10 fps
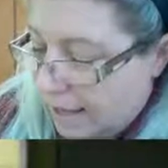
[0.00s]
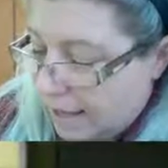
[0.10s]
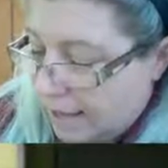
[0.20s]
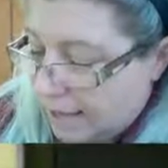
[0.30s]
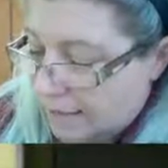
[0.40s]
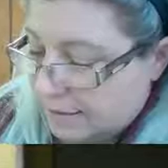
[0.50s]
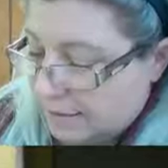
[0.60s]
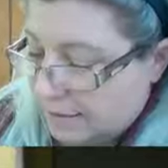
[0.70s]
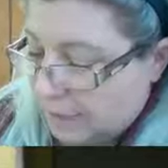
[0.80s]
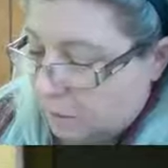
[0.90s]
X
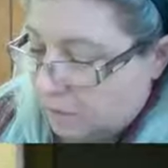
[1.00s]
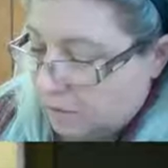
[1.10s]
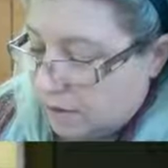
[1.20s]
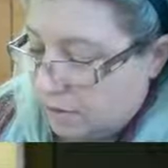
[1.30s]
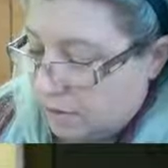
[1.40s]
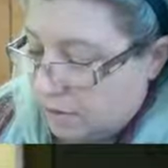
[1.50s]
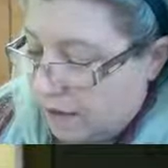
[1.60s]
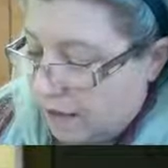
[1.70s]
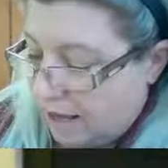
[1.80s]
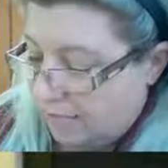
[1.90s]
equals
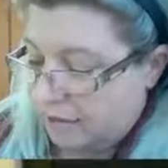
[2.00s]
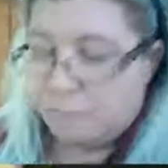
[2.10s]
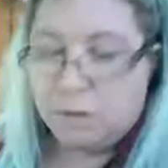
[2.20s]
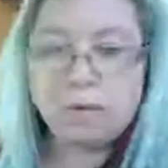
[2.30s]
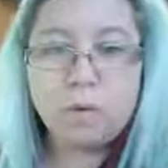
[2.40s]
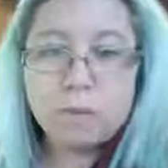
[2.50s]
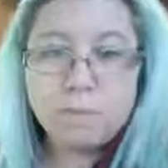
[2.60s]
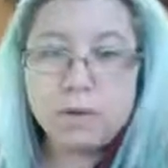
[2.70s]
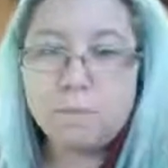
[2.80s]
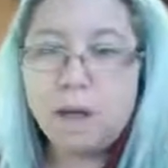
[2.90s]
5. And before I
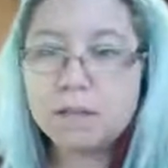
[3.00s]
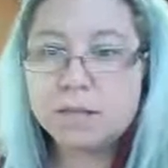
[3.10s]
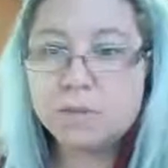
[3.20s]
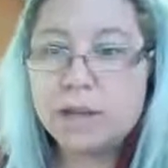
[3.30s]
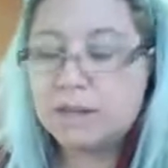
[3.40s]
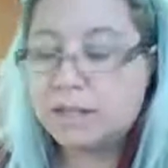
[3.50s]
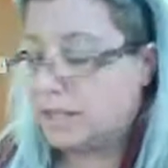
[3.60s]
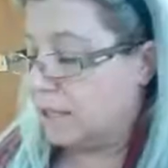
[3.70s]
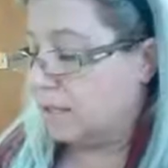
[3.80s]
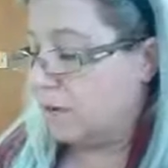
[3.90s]
put a box around this
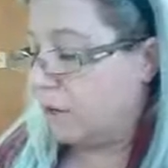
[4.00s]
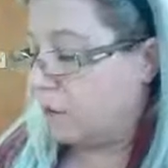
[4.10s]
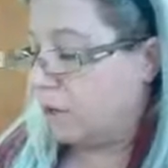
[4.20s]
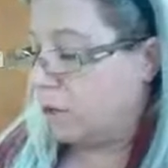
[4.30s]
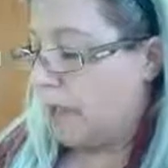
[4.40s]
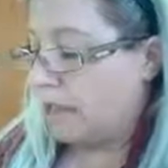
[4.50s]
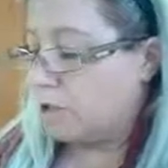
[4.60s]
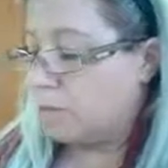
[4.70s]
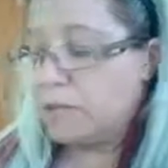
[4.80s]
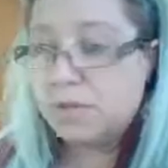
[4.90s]
answer, I want to go back
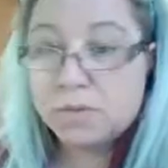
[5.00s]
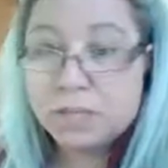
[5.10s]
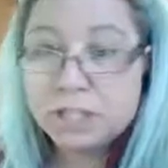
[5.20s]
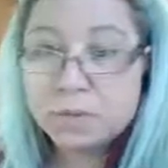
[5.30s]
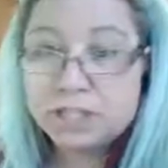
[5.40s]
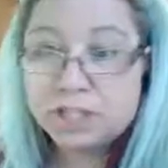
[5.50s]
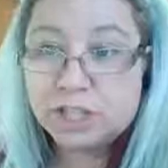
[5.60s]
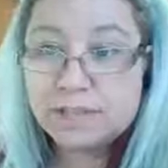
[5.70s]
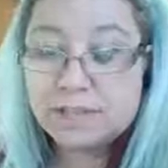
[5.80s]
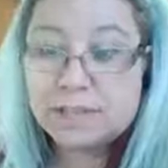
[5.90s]
to my
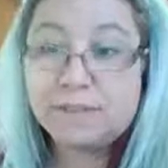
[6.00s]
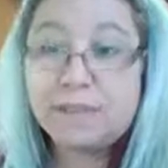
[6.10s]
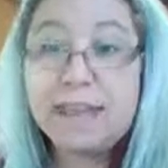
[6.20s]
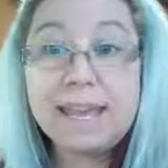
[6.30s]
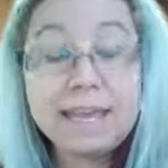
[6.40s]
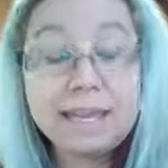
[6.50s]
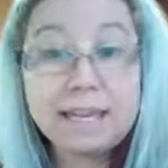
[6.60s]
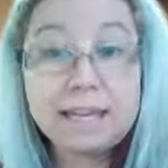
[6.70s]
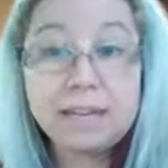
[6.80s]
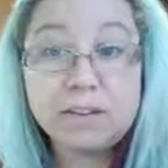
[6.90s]
restrictions and see if I hit
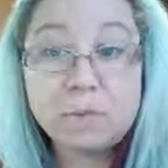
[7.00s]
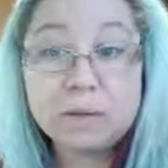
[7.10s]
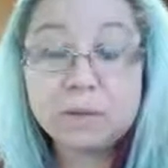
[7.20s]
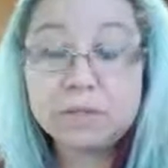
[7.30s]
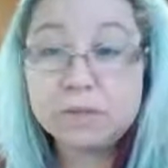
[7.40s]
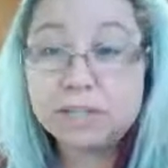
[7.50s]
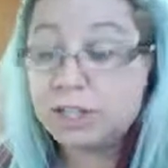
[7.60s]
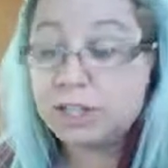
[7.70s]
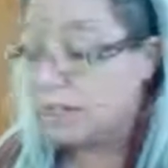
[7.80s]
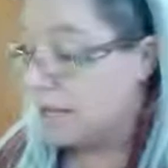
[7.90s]
any of my
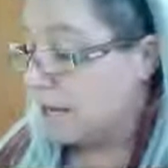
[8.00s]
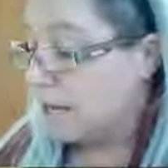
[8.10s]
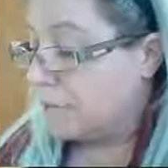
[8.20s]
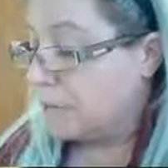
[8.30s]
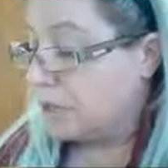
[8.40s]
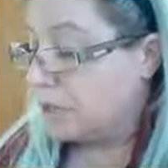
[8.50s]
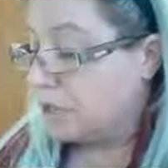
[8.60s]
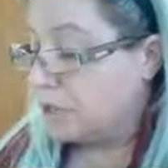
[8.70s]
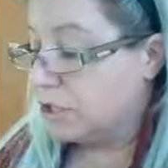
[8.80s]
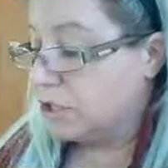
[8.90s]
restrictions. My
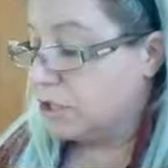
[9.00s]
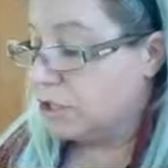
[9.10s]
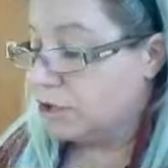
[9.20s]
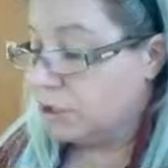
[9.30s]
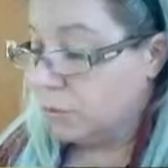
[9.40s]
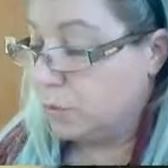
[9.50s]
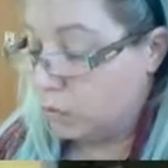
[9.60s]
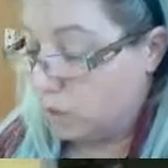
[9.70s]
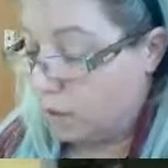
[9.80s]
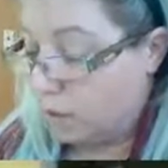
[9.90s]
restrictions are 2
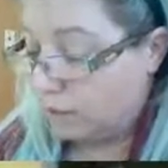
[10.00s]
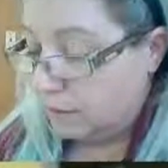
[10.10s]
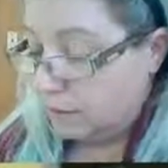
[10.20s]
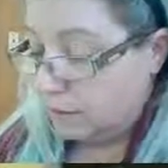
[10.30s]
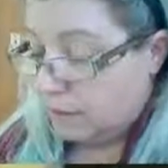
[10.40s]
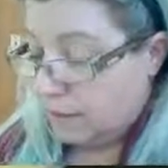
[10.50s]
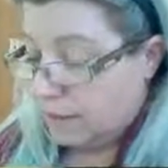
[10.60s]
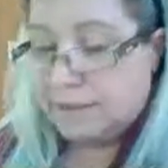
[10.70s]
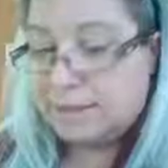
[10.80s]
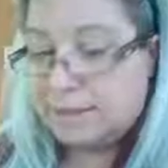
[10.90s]
and 1.
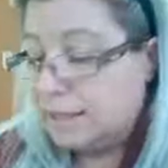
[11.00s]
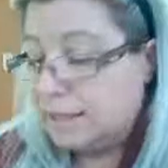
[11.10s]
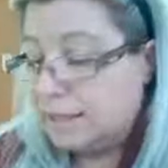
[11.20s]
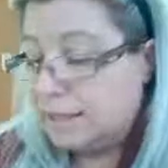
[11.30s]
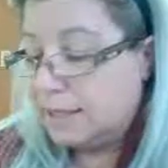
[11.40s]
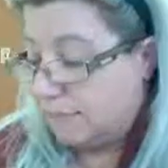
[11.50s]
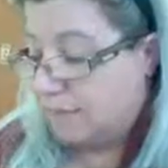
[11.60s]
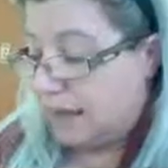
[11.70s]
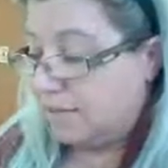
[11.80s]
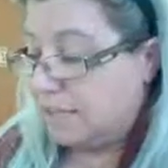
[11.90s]
Since
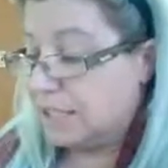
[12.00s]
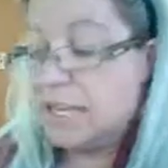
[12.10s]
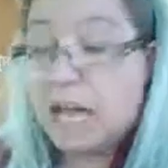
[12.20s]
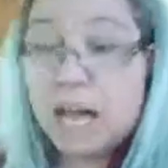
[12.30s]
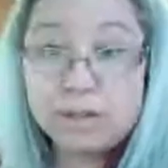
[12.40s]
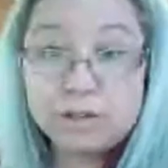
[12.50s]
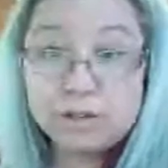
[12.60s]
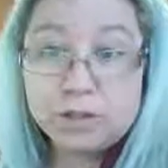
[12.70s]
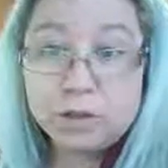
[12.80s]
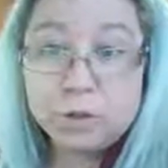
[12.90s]
5 is neither
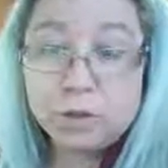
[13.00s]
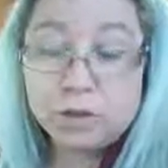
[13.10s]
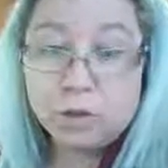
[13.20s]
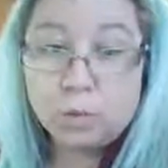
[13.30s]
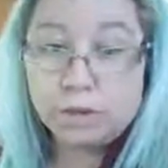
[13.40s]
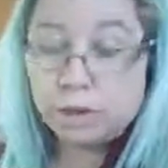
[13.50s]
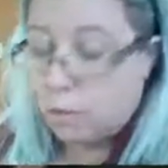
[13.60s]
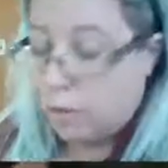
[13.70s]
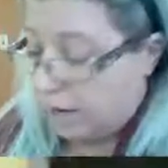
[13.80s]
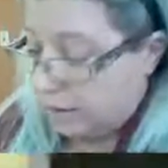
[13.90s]
2 nor a
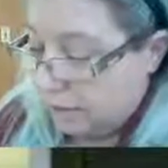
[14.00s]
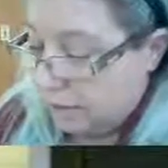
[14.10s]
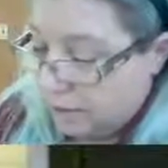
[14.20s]
1,